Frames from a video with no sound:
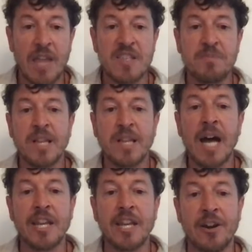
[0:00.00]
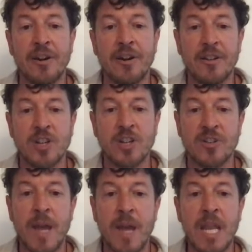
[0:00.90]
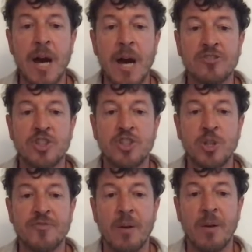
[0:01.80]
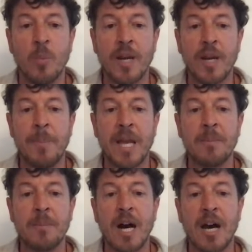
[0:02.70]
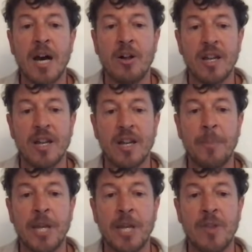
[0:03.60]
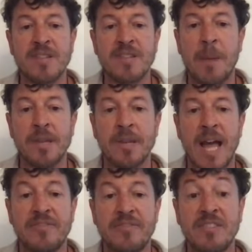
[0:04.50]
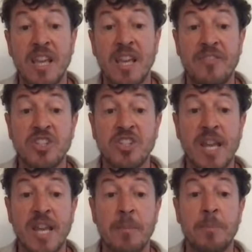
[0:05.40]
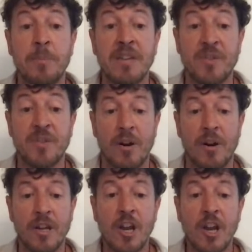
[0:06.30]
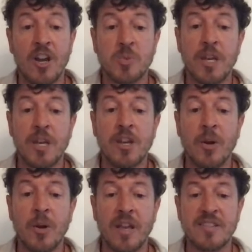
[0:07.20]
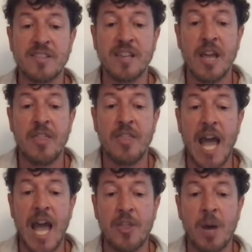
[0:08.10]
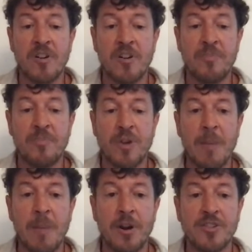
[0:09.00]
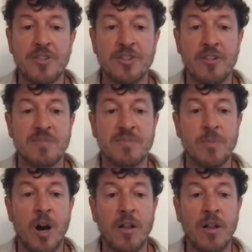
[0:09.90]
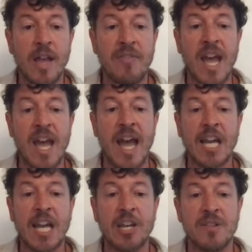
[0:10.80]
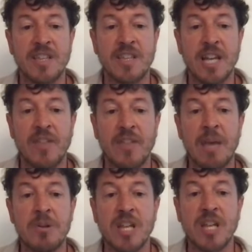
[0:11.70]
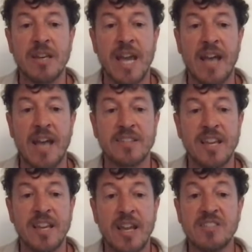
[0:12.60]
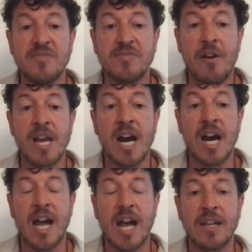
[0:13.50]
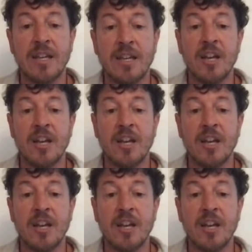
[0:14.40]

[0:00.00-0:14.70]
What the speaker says: In this plot here, so there's many models to choose from. We're going to pick a model up here in the top left. It's EfficientNet B4. So we notice that the number of parameters are small and the accuracy on the ImageNet task is very high.